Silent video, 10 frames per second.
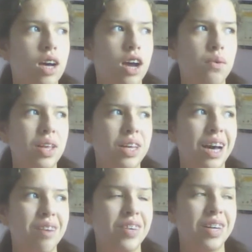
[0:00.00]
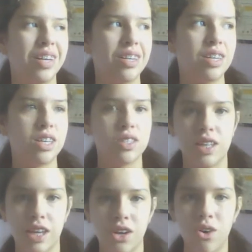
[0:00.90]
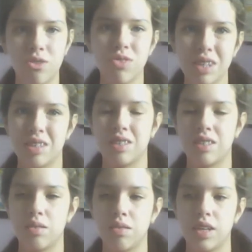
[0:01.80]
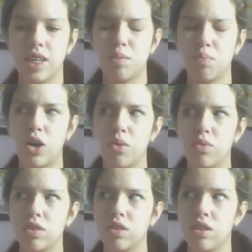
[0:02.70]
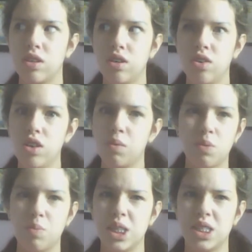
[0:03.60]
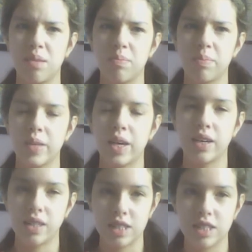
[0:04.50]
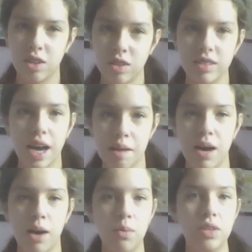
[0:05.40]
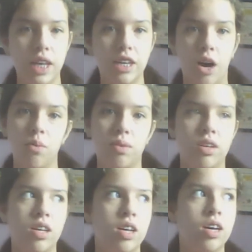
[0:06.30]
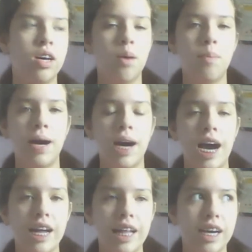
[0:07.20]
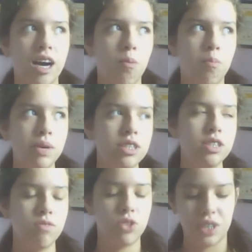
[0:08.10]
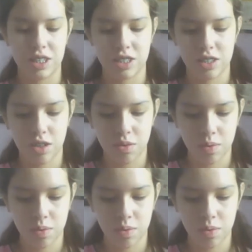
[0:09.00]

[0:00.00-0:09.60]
I don't really have one because I like all drinks except Coke, only with pizza. That's the only time I will wake up. But I like a bunch of drinks, so.